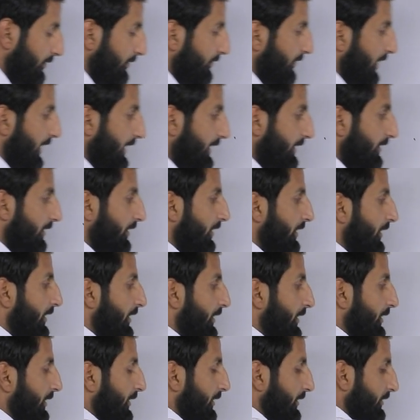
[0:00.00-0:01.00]
Fine.
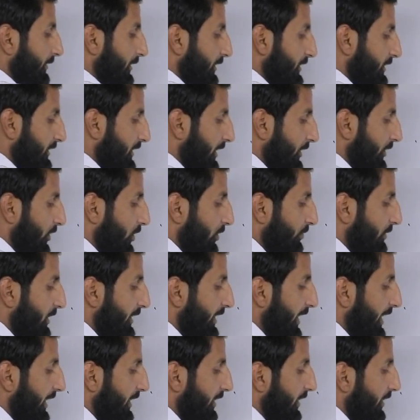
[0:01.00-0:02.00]
This is a normal
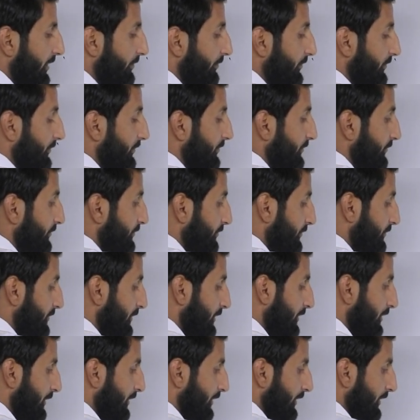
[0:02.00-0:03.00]
diagram.
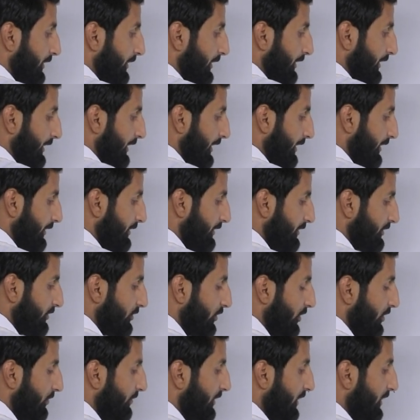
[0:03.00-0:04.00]
Here it is
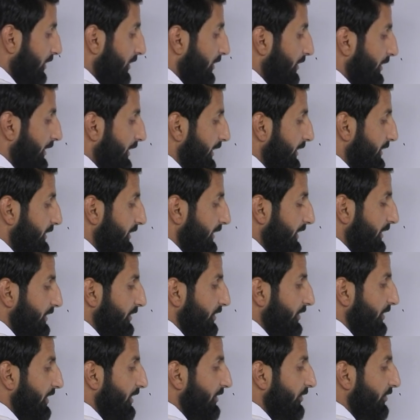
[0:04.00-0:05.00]
normal, it's
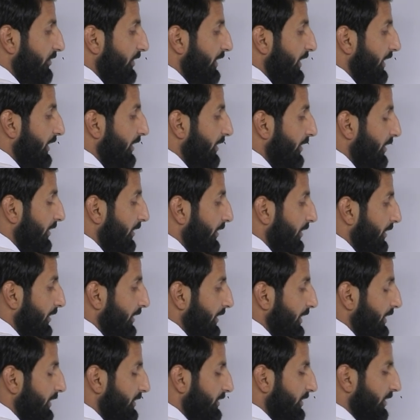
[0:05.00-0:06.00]
incident ray,
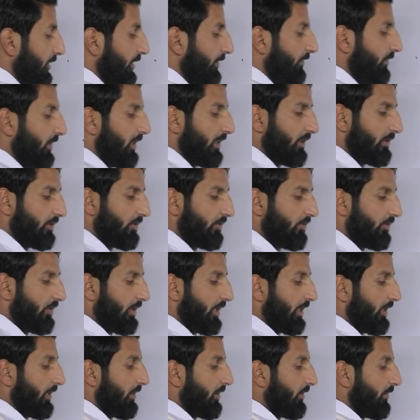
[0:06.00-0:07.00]
it's a reflected
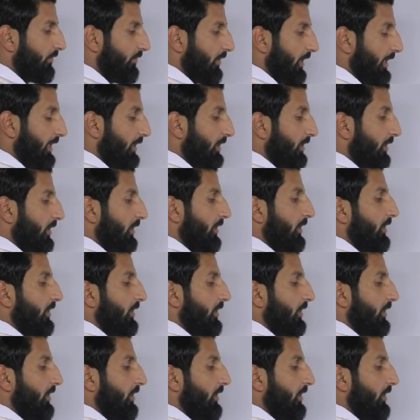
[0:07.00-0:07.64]
ray. Fine.